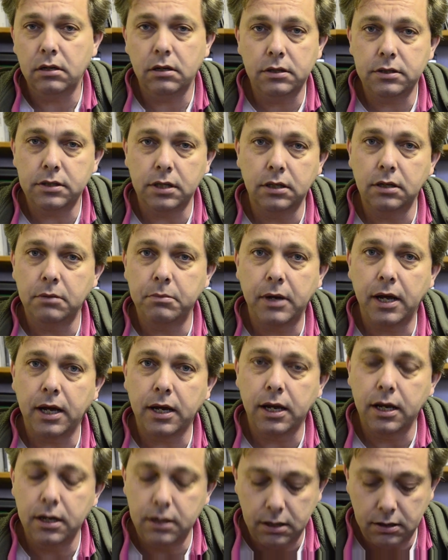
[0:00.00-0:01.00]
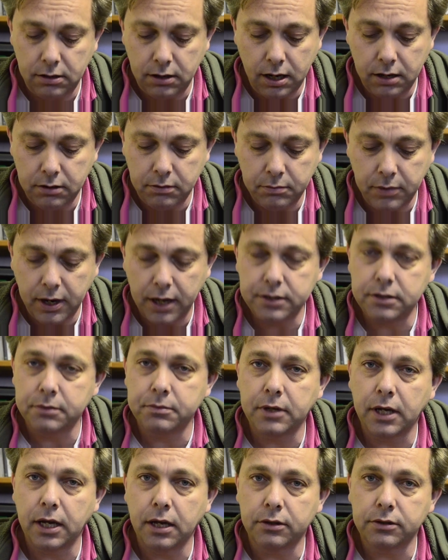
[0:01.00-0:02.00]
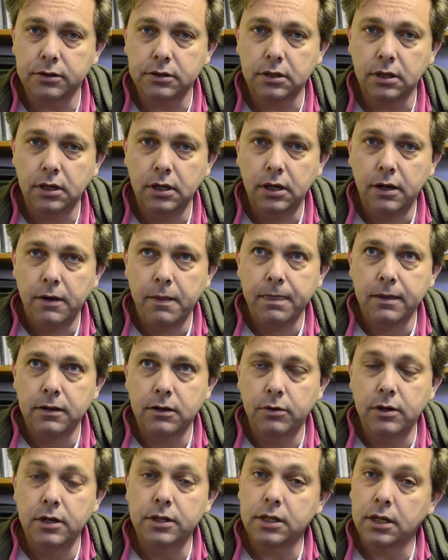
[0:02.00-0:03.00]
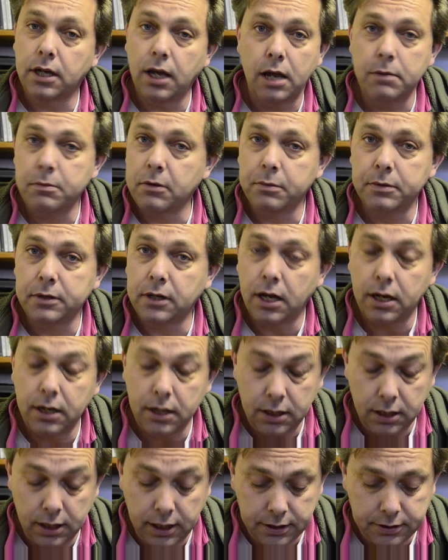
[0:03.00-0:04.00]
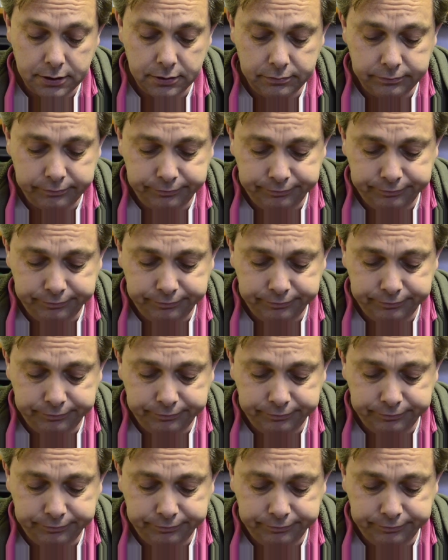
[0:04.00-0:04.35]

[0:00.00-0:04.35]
send it back in and buy something else. So he's a gamer, but not a collector.